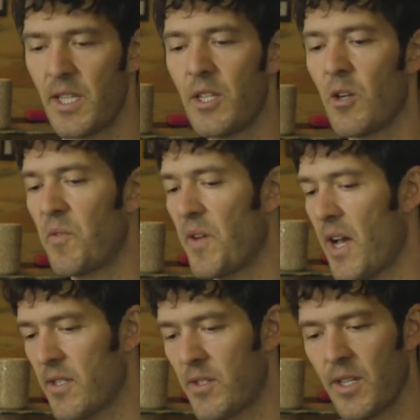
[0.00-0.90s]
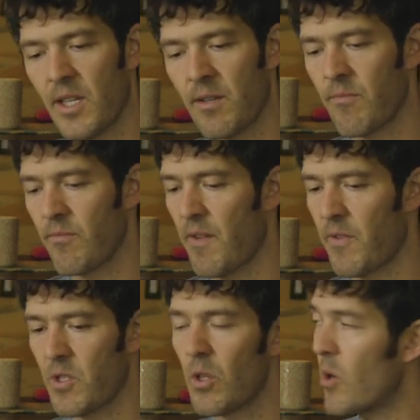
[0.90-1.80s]
keto, fasting,
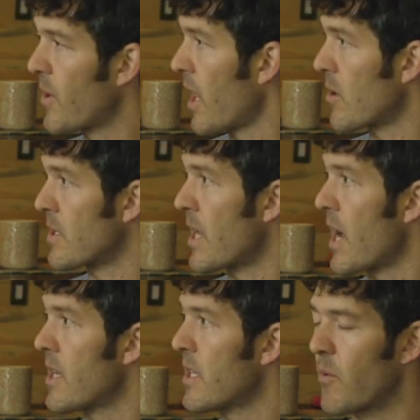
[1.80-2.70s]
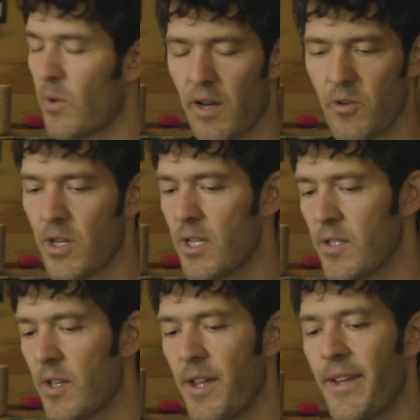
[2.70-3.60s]
if it's low-calorie dieting, whatever it
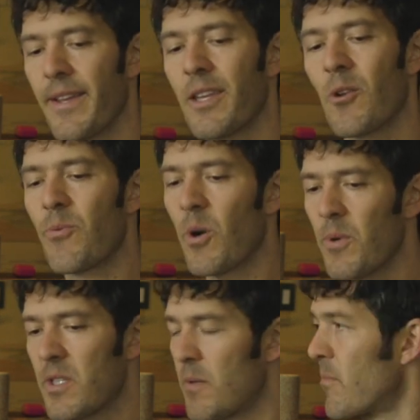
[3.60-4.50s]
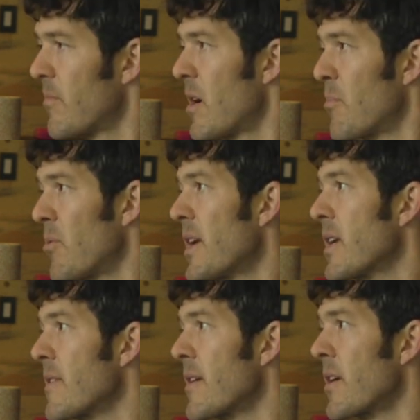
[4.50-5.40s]
is, throw in a
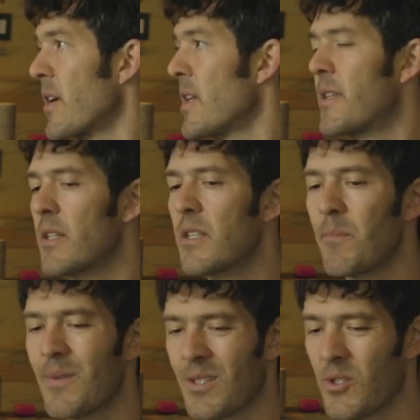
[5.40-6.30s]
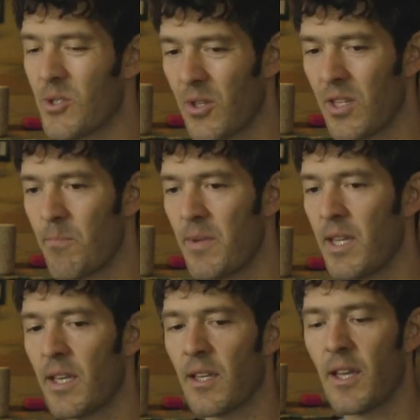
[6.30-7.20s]
break in there. And it doesn't necessarily
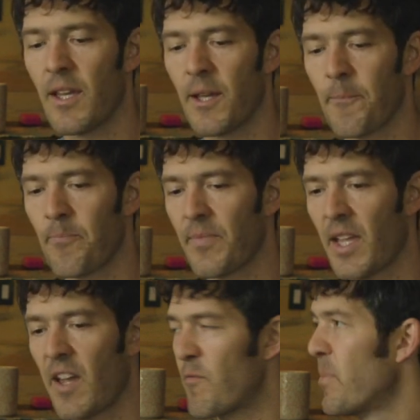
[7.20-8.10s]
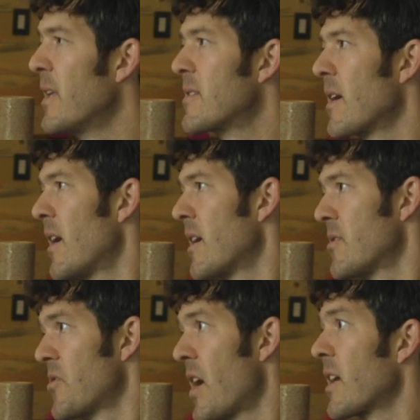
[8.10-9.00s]
mean have Pizza Hut
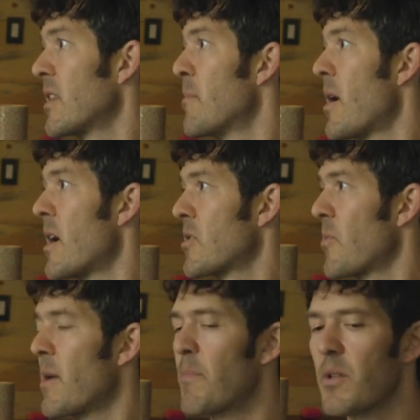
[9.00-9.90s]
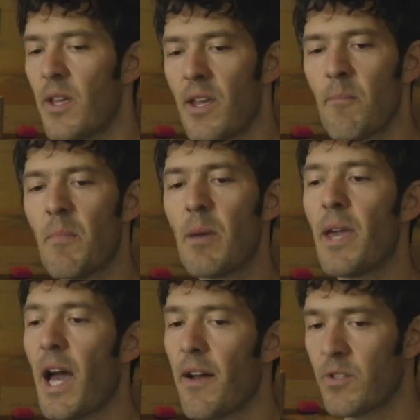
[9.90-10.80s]
and Jack in the Box, right? But
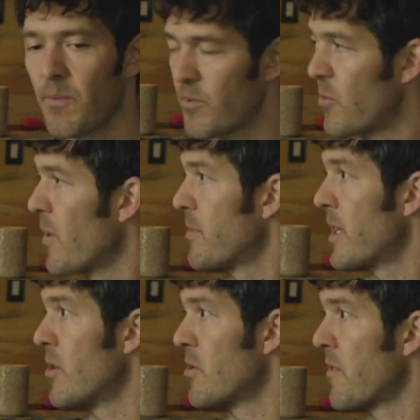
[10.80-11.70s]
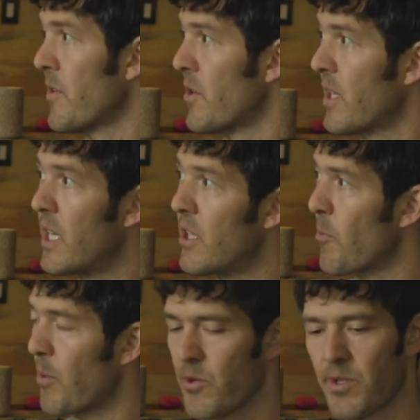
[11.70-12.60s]
maybe have some sweet potatoes if you're a
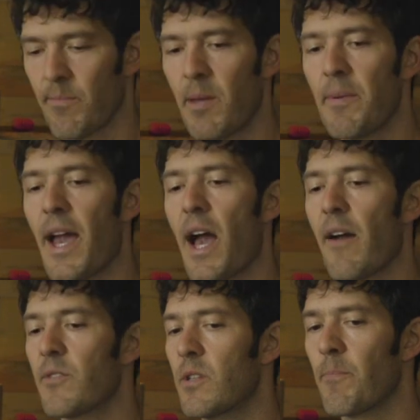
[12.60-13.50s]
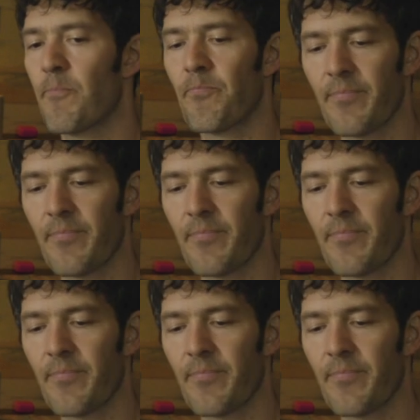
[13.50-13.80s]
keto person. Yeah. Maybe have some,